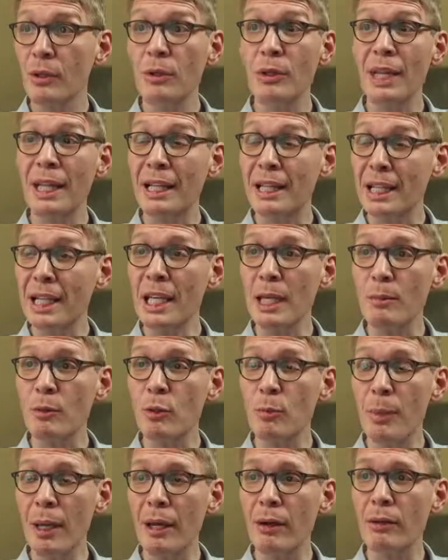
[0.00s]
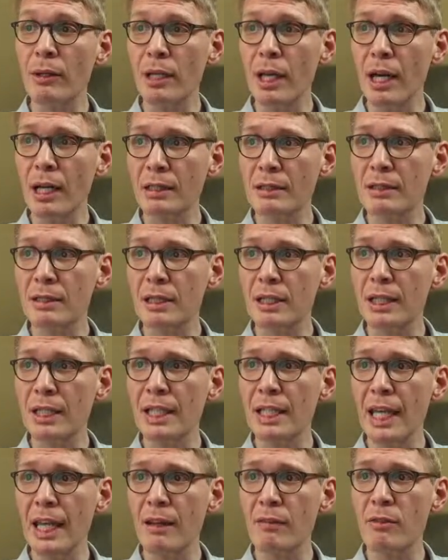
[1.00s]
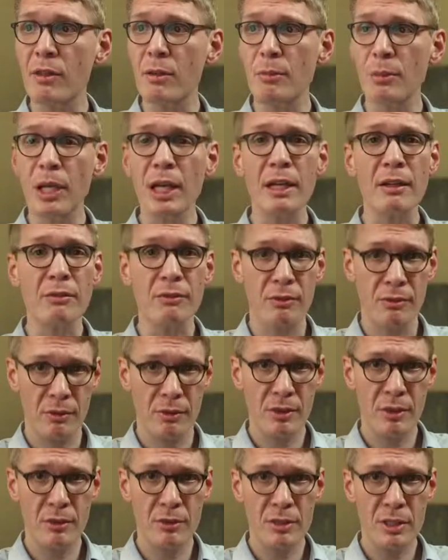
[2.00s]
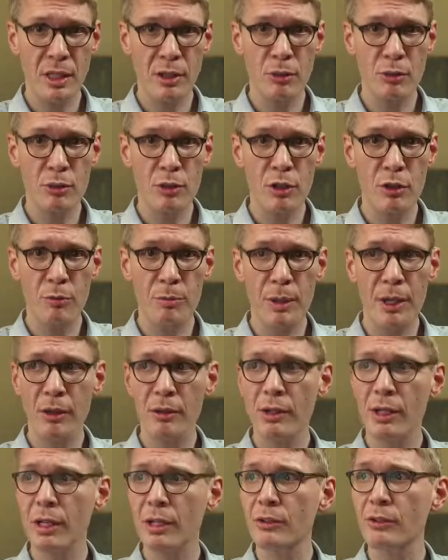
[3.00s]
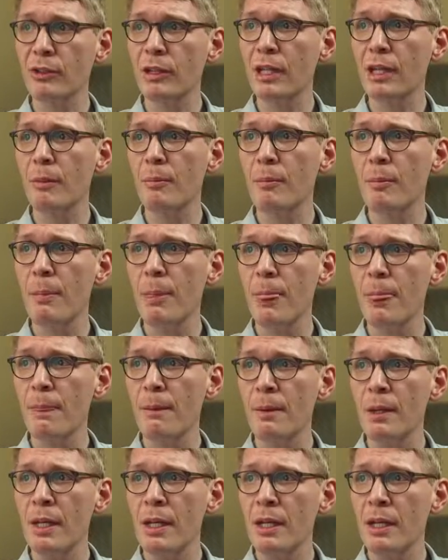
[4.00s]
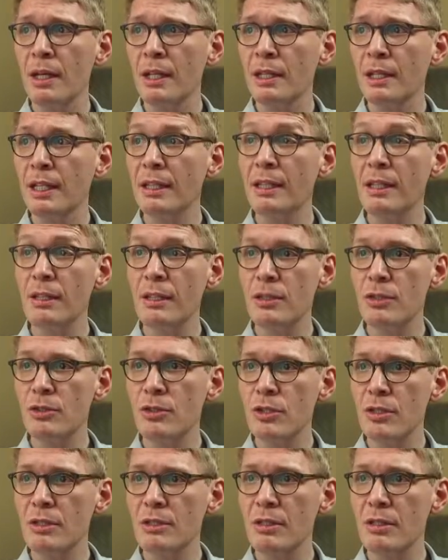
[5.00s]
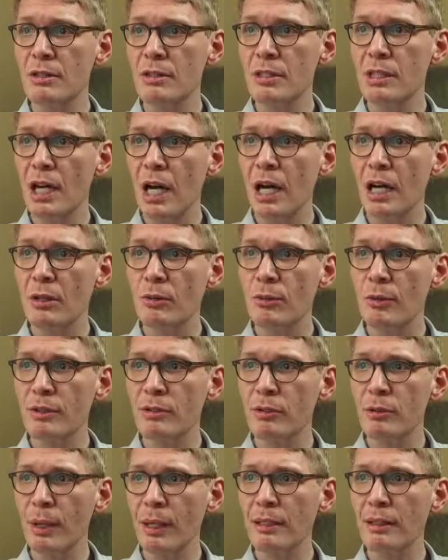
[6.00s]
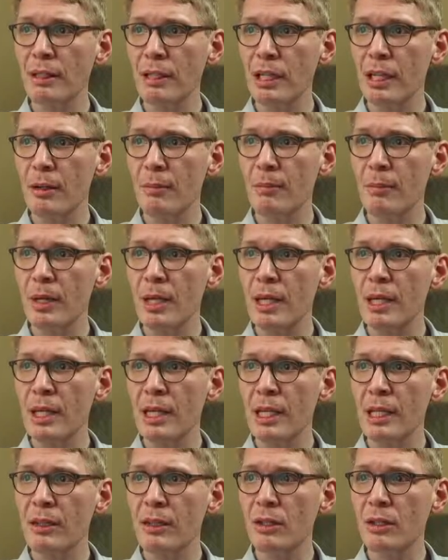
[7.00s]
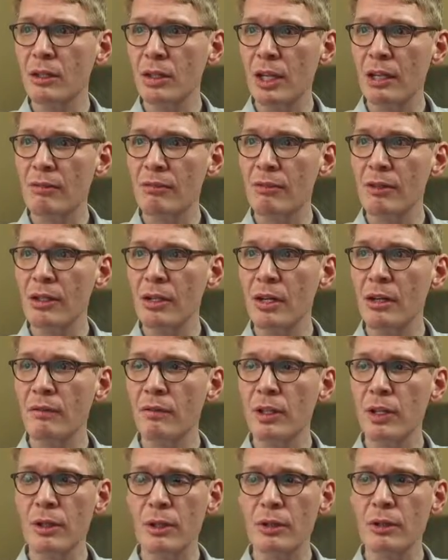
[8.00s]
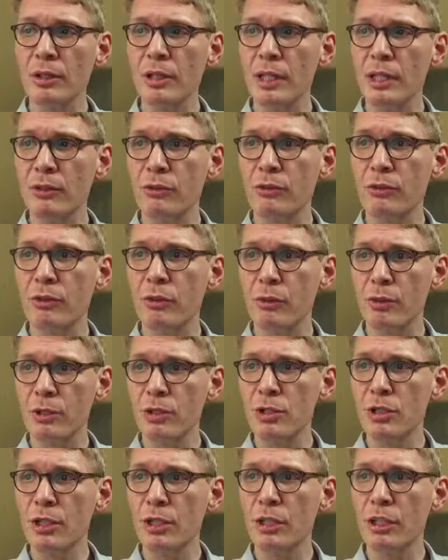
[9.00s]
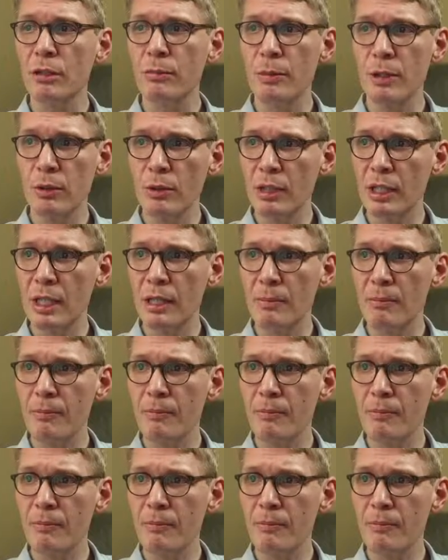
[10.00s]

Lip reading: claimed paradoxically gave them life. There's that notion of paradox again. They did this just as God resurrected him in the life of the earliest Christian community.